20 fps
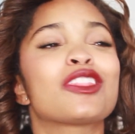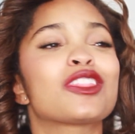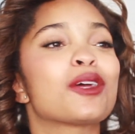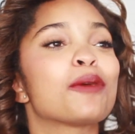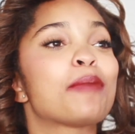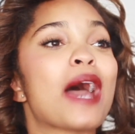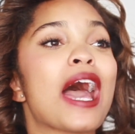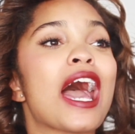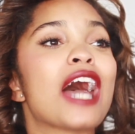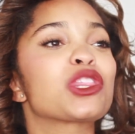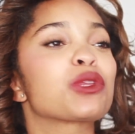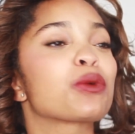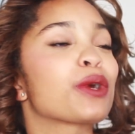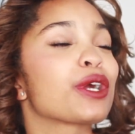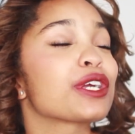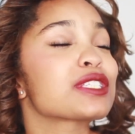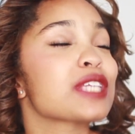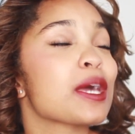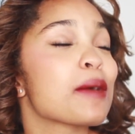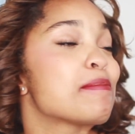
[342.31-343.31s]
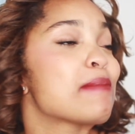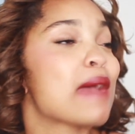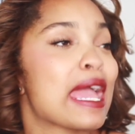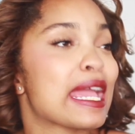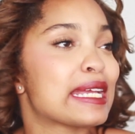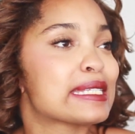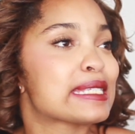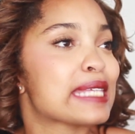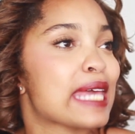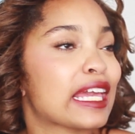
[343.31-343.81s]
The bath works
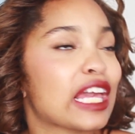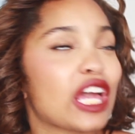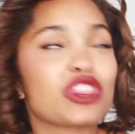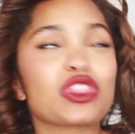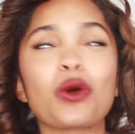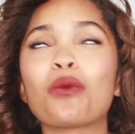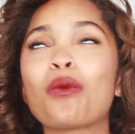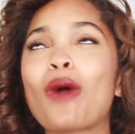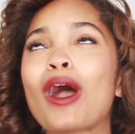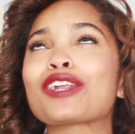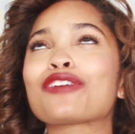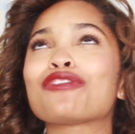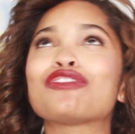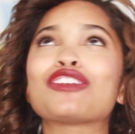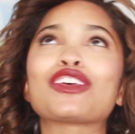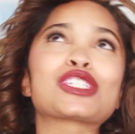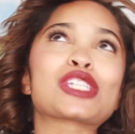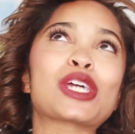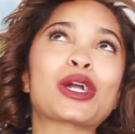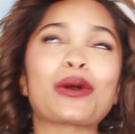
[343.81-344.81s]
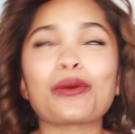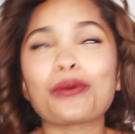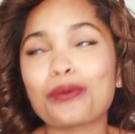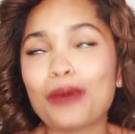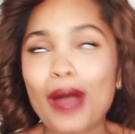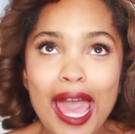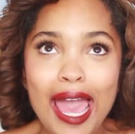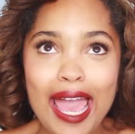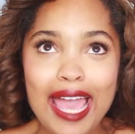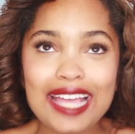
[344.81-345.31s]
amazing, the water feels
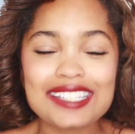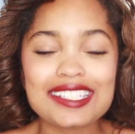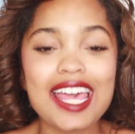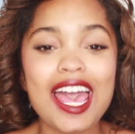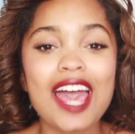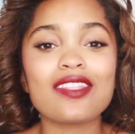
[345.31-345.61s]
great,